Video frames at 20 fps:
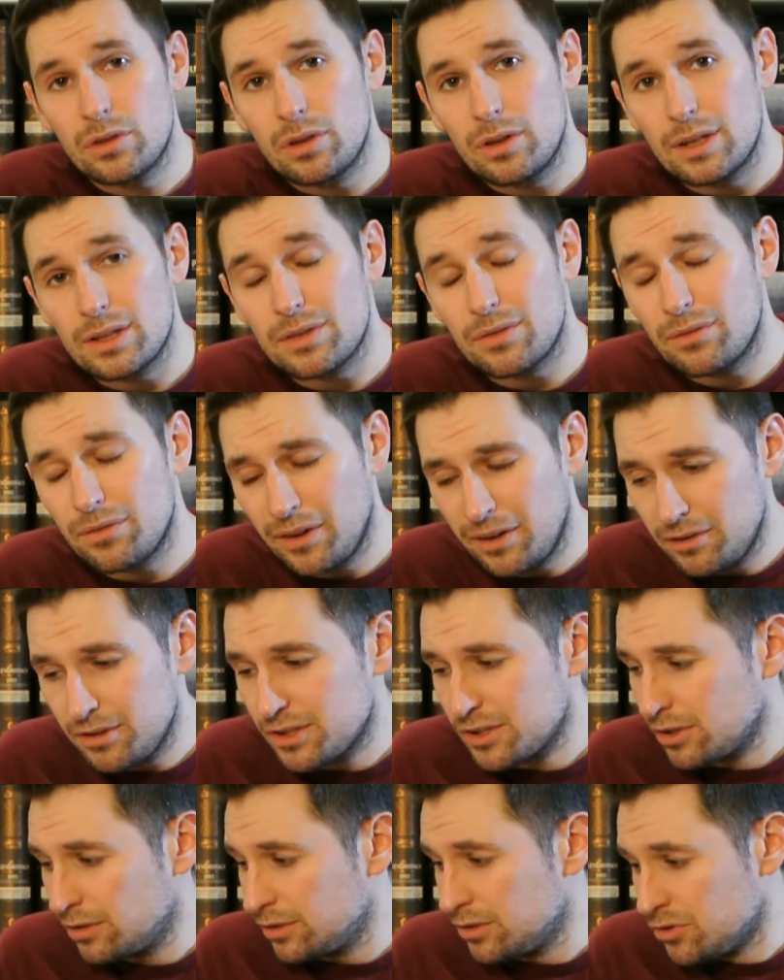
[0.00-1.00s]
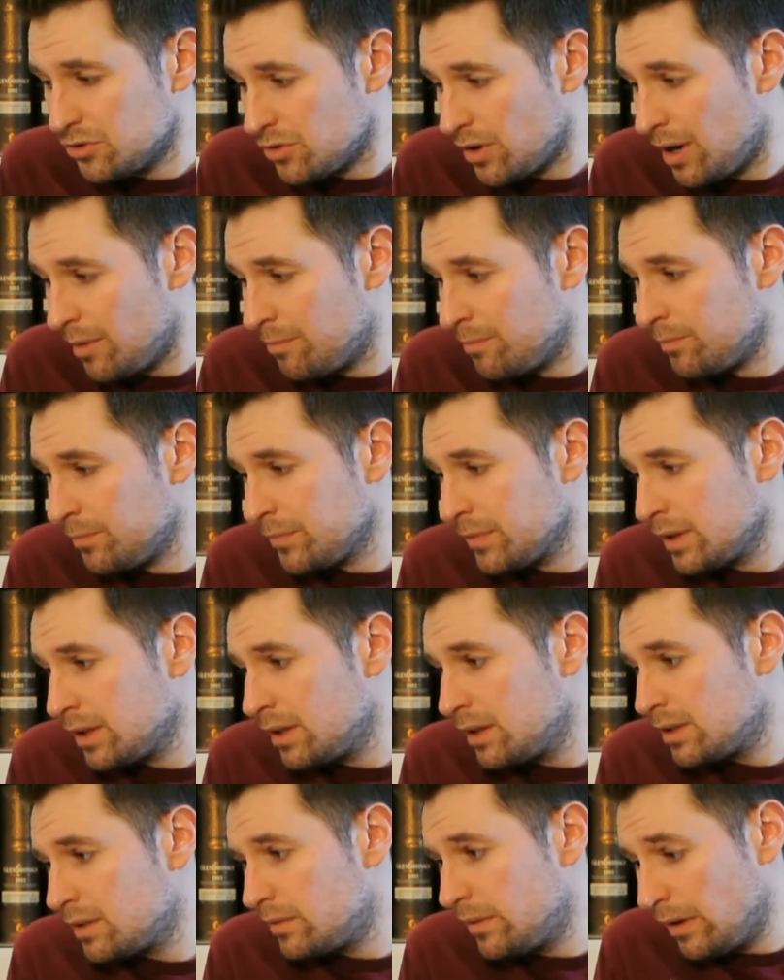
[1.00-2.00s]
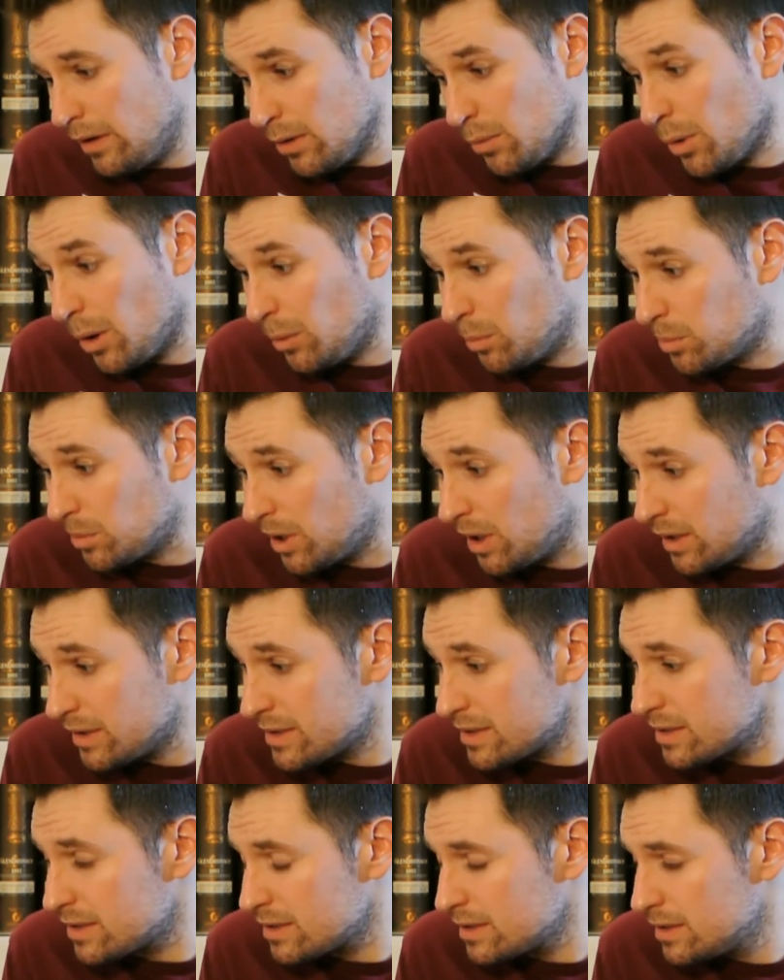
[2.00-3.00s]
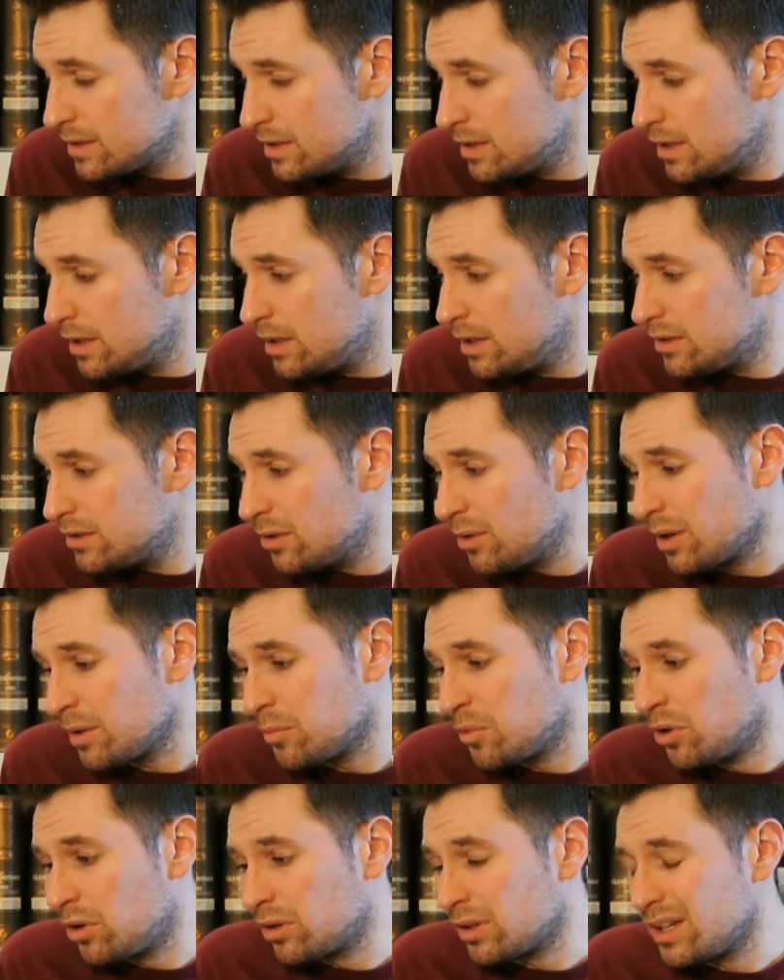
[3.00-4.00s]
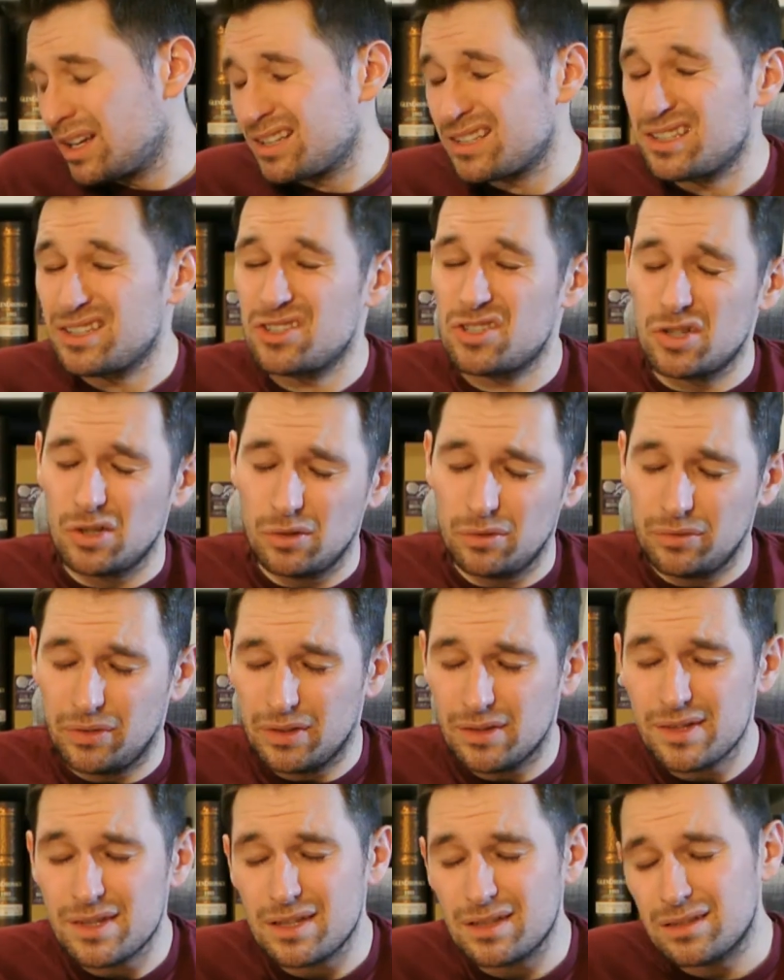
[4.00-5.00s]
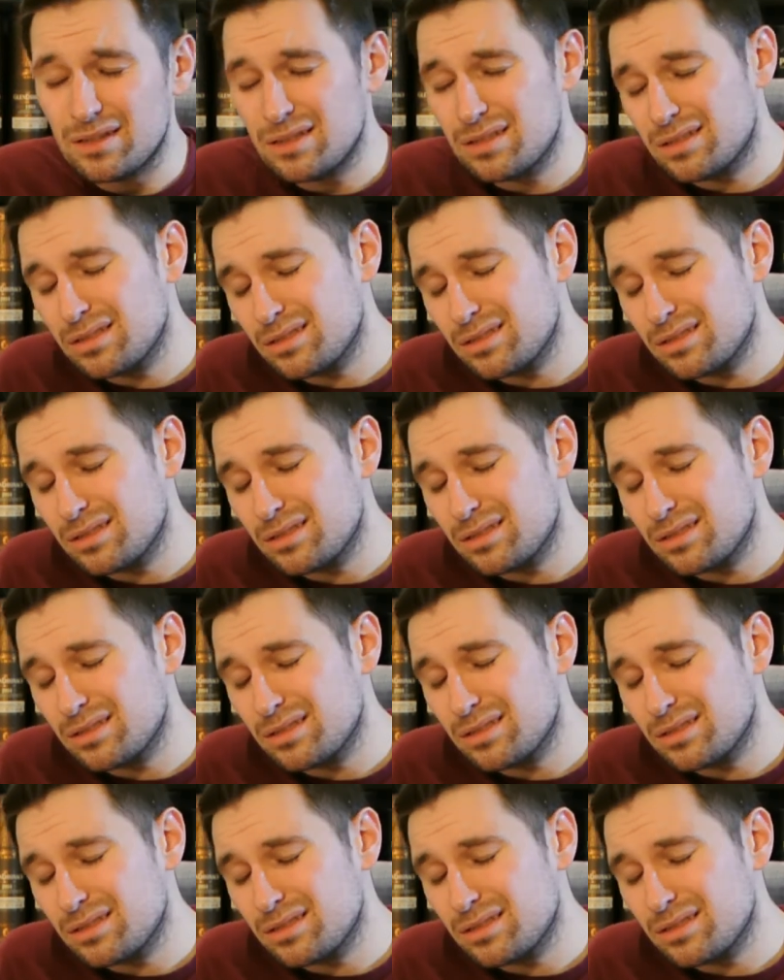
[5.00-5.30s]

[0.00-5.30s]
It's a very solid dram. It's very well priced. Don't get me wrong, yes, it's chill filtered,